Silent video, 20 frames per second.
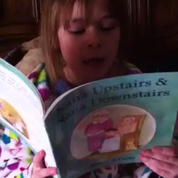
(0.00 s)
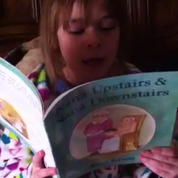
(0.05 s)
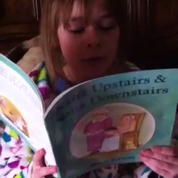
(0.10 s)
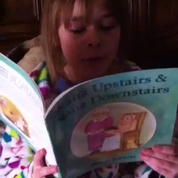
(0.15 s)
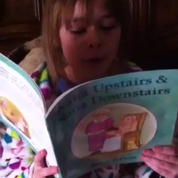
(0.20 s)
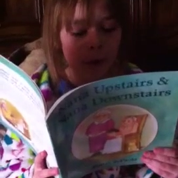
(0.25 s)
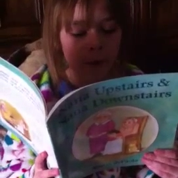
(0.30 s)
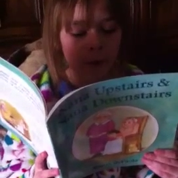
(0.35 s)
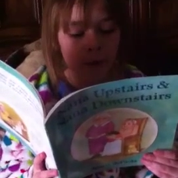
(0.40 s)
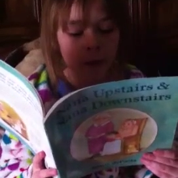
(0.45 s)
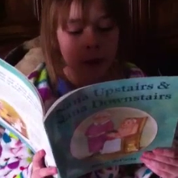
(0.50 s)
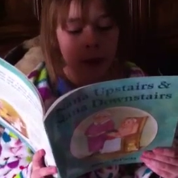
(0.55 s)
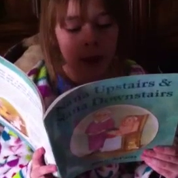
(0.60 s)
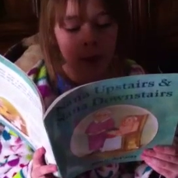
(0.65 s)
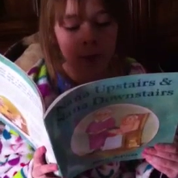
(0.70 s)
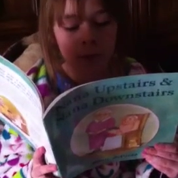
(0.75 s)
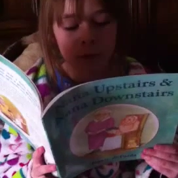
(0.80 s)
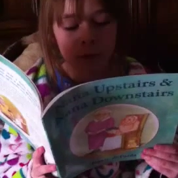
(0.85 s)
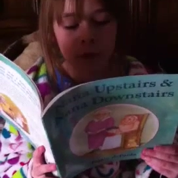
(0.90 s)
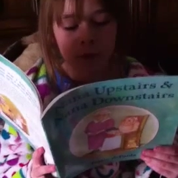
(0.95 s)
his mother
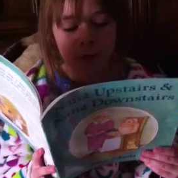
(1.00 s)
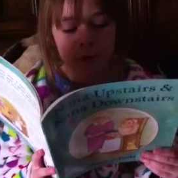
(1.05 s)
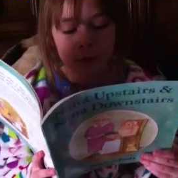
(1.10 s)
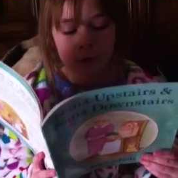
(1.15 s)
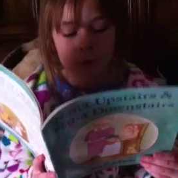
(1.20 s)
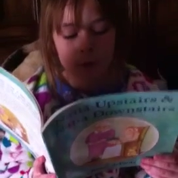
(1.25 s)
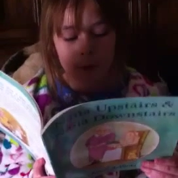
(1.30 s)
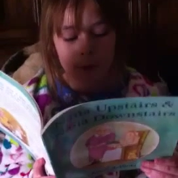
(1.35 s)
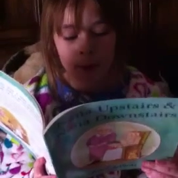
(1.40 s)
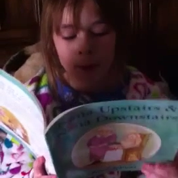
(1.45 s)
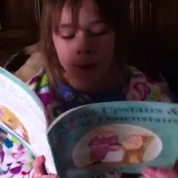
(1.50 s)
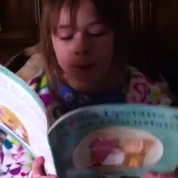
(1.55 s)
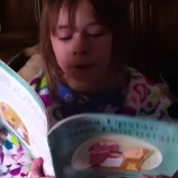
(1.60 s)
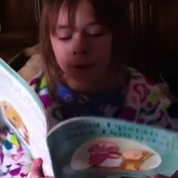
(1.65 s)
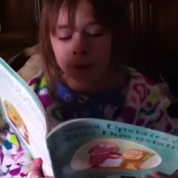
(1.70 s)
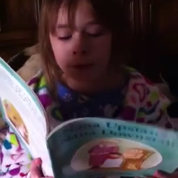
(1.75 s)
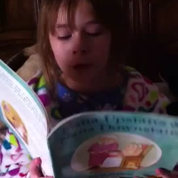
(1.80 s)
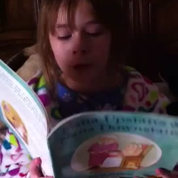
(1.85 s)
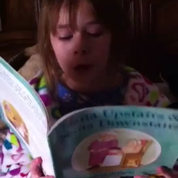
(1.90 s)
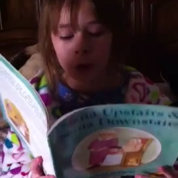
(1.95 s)
came in
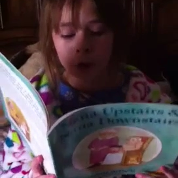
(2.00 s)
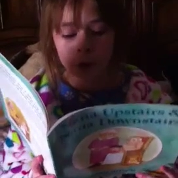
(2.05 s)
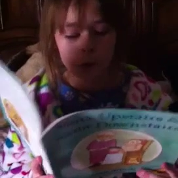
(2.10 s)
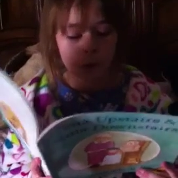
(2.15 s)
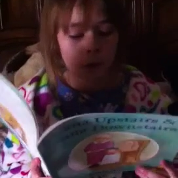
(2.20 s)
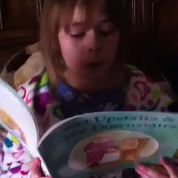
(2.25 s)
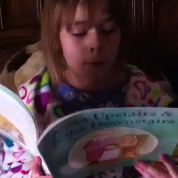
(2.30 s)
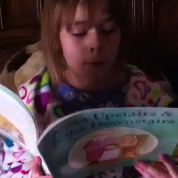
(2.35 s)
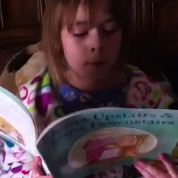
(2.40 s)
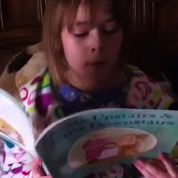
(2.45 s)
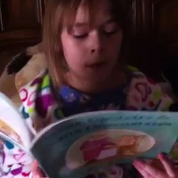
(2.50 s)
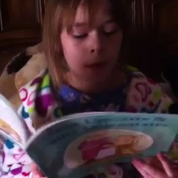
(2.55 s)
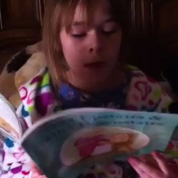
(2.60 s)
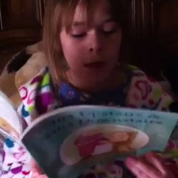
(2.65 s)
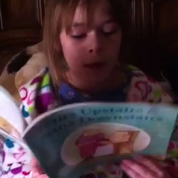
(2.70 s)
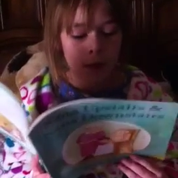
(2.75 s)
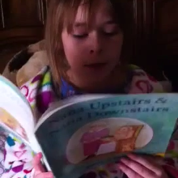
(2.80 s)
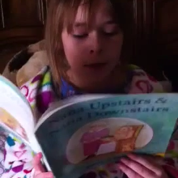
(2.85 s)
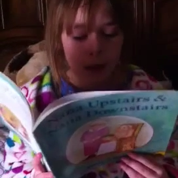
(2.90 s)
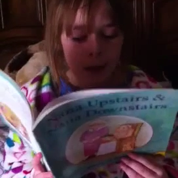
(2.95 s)
to talk to him.
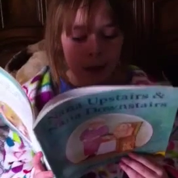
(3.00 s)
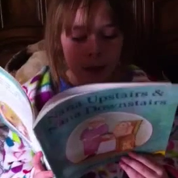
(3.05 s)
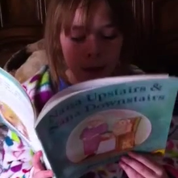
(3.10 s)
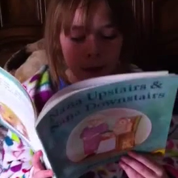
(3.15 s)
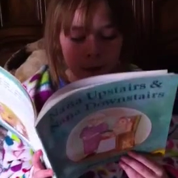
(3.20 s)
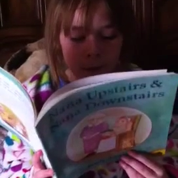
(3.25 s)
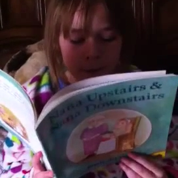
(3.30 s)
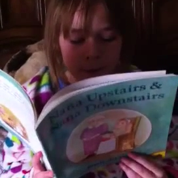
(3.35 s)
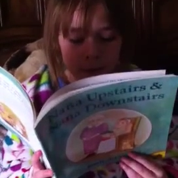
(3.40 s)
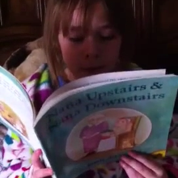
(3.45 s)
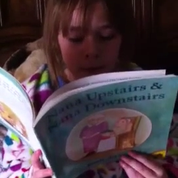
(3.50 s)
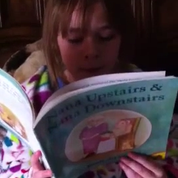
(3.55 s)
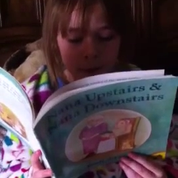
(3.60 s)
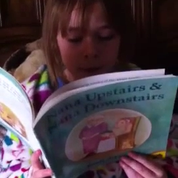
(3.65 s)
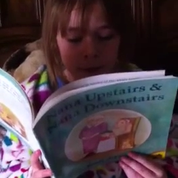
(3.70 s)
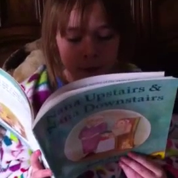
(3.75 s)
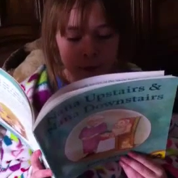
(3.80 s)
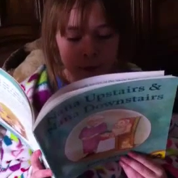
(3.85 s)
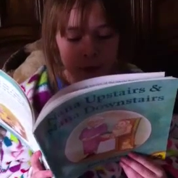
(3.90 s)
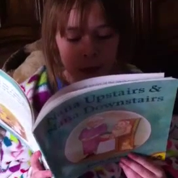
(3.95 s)
Nanny
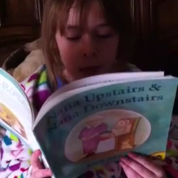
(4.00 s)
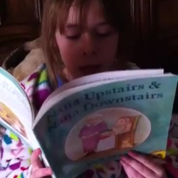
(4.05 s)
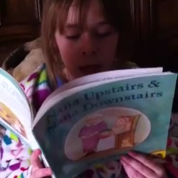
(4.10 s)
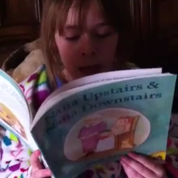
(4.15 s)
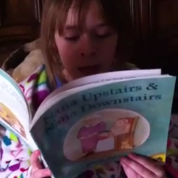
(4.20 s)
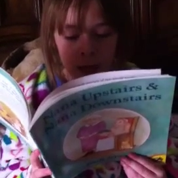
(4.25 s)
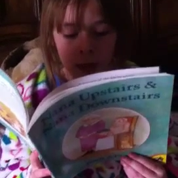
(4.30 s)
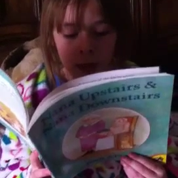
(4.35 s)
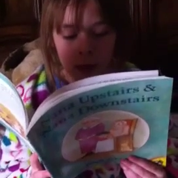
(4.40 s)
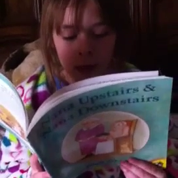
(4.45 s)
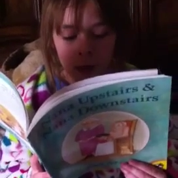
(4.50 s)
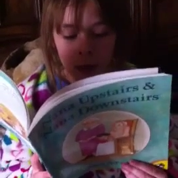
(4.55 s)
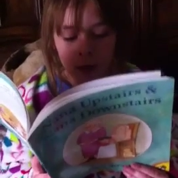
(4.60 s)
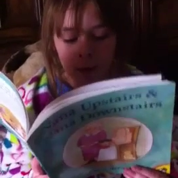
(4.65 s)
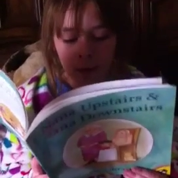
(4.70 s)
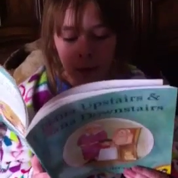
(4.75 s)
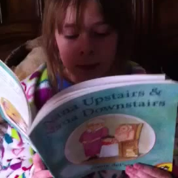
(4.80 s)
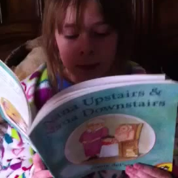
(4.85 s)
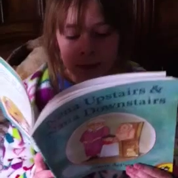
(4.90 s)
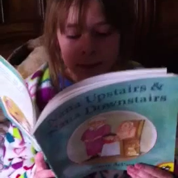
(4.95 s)
Upstairs died
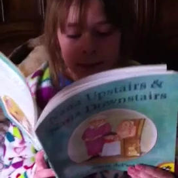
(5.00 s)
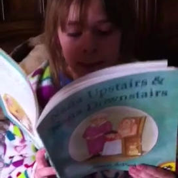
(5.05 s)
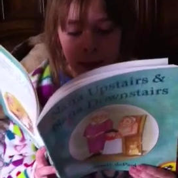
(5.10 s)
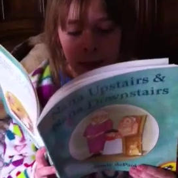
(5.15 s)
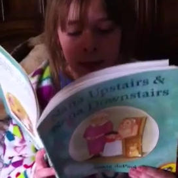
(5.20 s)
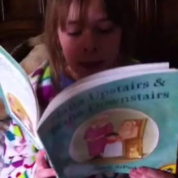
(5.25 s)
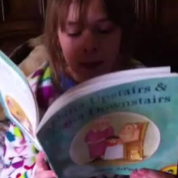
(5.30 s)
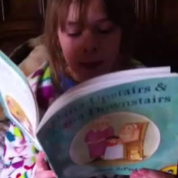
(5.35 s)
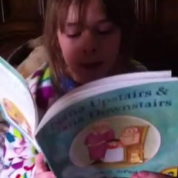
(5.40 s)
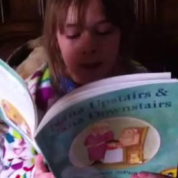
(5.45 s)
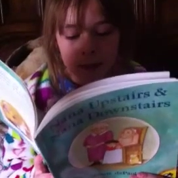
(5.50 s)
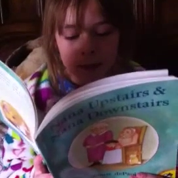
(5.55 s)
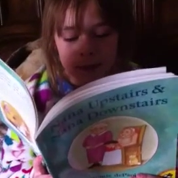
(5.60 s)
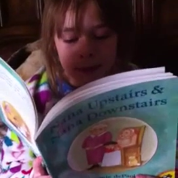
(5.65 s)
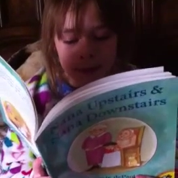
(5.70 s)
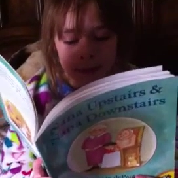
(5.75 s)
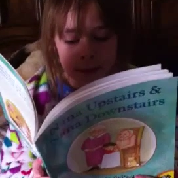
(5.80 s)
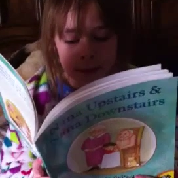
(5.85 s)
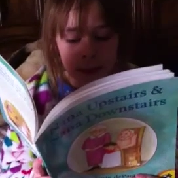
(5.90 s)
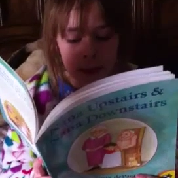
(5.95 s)
last night,
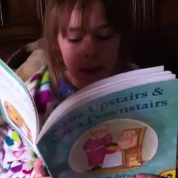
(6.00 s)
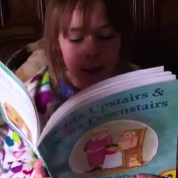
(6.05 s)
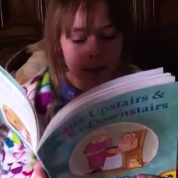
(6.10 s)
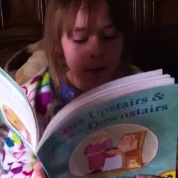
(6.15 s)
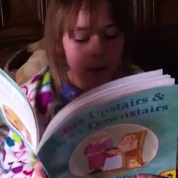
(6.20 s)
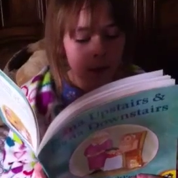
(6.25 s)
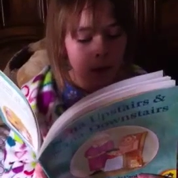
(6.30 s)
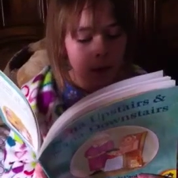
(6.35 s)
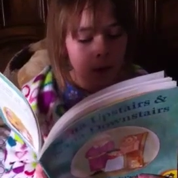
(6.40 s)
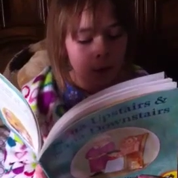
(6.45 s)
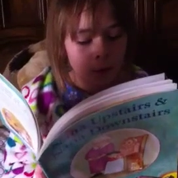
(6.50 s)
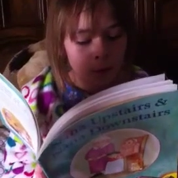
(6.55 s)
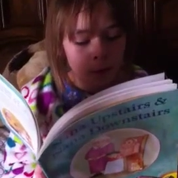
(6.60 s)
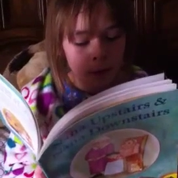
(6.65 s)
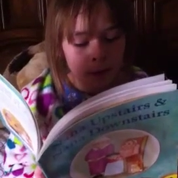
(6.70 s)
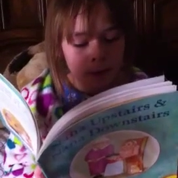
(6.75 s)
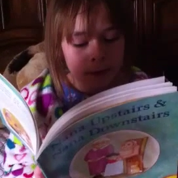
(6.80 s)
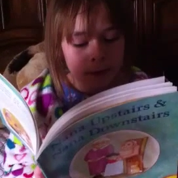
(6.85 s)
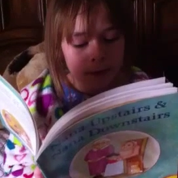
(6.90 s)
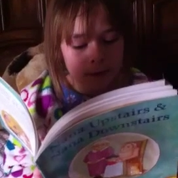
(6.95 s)
she said.
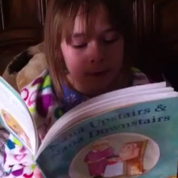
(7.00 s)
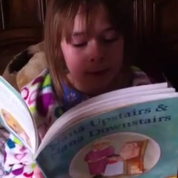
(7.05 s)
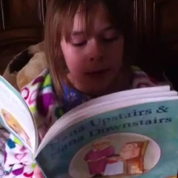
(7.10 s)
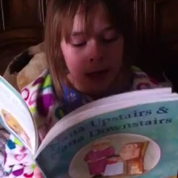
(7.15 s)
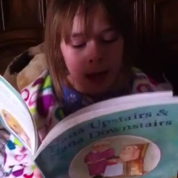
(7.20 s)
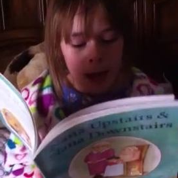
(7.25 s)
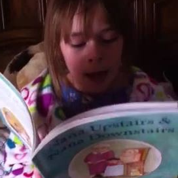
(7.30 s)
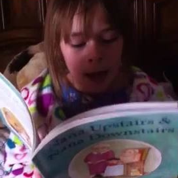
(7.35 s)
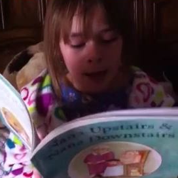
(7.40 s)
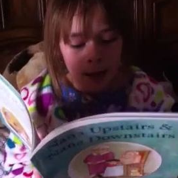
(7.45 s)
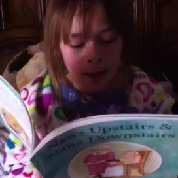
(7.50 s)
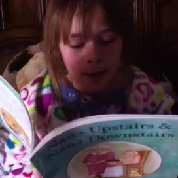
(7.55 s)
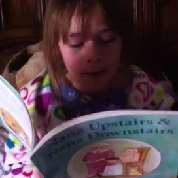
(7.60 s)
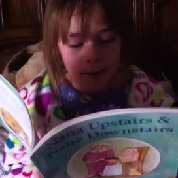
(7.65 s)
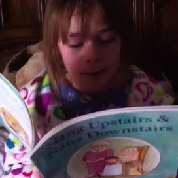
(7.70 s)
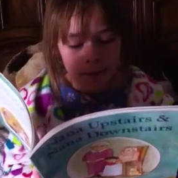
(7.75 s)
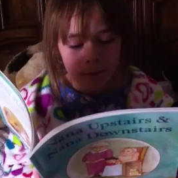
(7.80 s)
What's died?